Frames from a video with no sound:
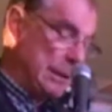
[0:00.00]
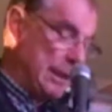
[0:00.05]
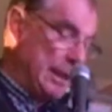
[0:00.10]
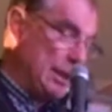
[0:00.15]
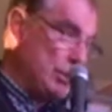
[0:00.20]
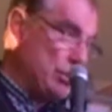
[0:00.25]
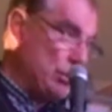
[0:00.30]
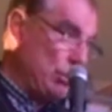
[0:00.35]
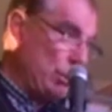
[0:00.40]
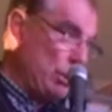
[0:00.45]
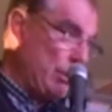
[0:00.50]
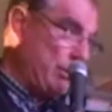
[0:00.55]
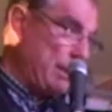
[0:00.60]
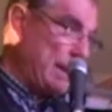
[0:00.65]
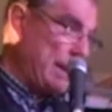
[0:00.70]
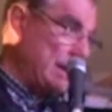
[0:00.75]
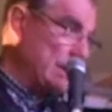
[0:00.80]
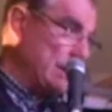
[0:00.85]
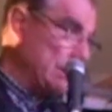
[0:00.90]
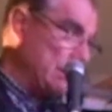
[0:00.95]
It's all
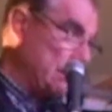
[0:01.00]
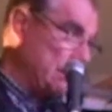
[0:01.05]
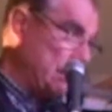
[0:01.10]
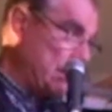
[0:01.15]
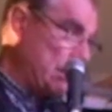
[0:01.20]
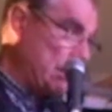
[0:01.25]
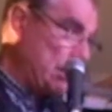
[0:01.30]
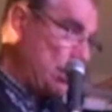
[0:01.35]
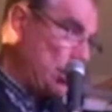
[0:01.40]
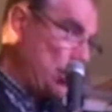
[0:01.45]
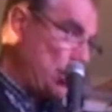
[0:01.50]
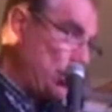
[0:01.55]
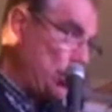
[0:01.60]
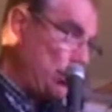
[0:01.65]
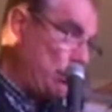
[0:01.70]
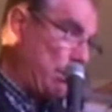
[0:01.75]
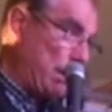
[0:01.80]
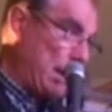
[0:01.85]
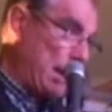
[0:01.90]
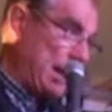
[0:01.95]
about
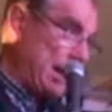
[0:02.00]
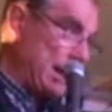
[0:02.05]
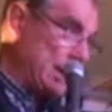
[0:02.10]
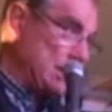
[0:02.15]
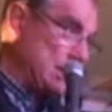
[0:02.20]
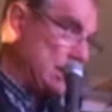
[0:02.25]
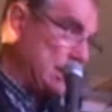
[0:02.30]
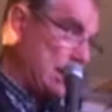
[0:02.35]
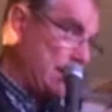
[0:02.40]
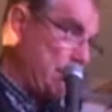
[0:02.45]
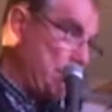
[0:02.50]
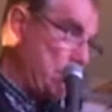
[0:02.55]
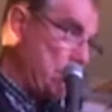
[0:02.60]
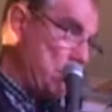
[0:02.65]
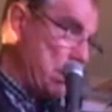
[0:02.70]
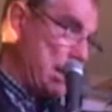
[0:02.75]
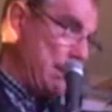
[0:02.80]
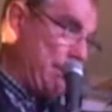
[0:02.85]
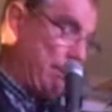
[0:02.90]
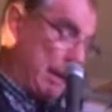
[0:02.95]
you paying instead of
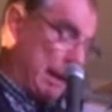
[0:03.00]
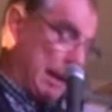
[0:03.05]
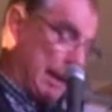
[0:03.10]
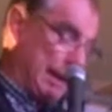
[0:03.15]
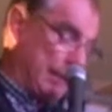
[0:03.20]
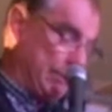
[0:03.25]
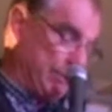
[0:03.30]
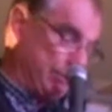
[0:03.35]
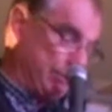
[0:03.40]
me paying.